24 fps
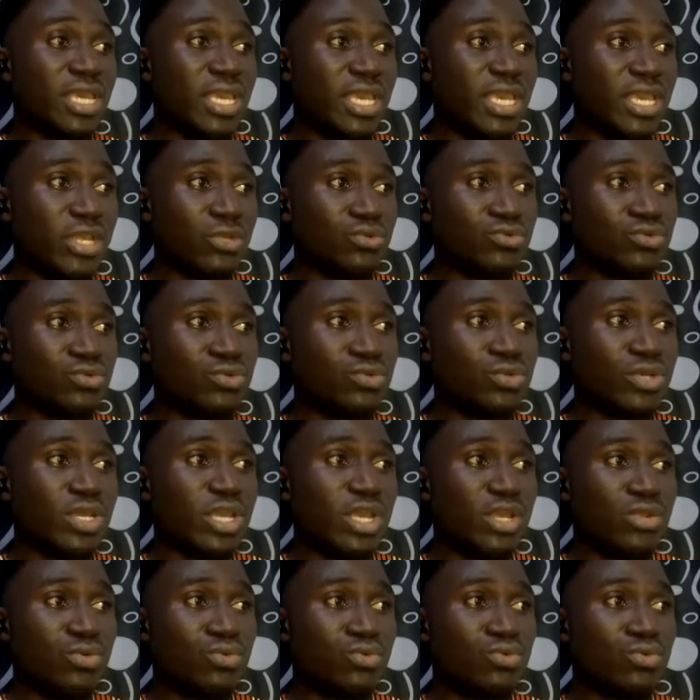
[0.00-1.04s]
Edo,
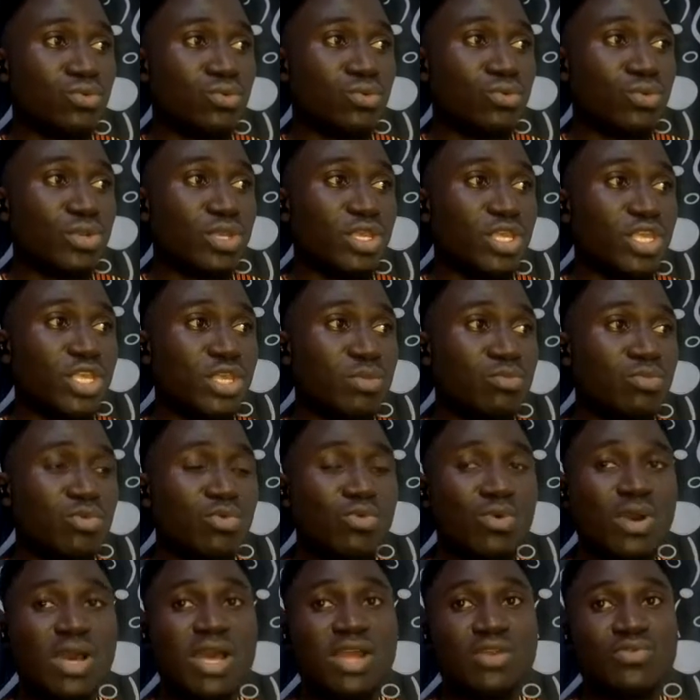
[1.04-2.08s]
Enugu,
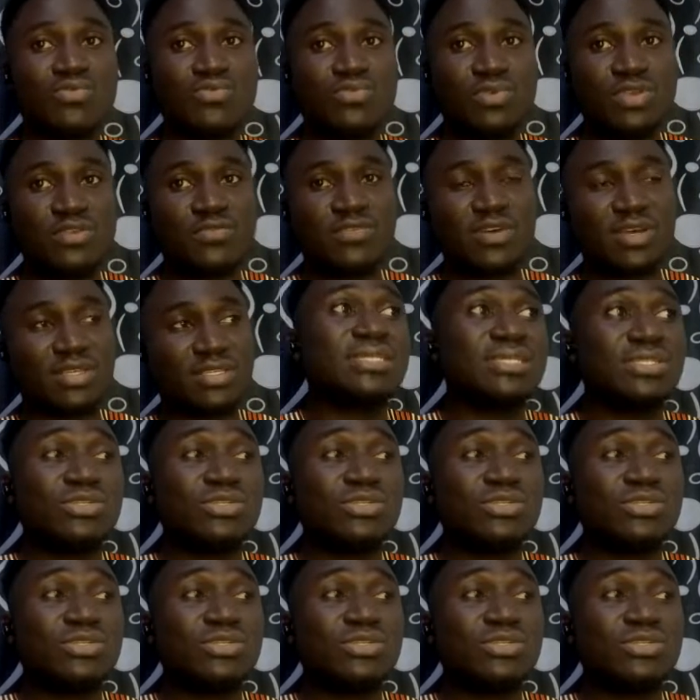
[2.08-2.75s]
Imo, and Rivers.